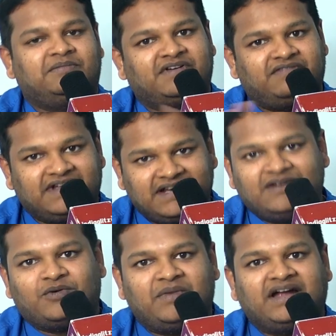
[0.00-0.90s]
be a very
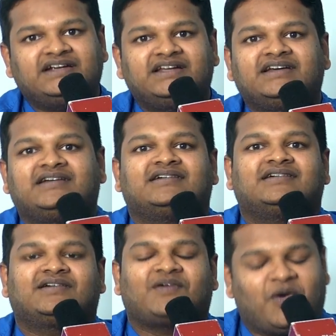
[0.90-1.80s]
romantic,
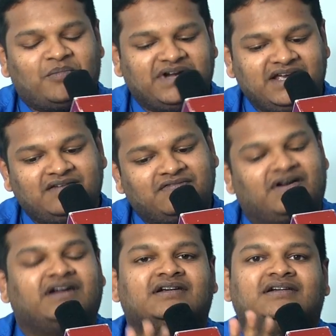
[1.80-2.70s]
comedy,
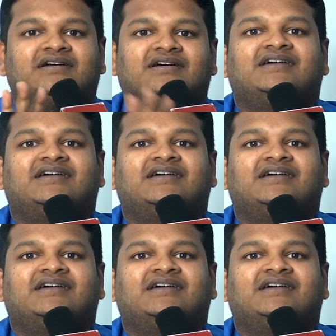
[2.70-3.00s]
fun,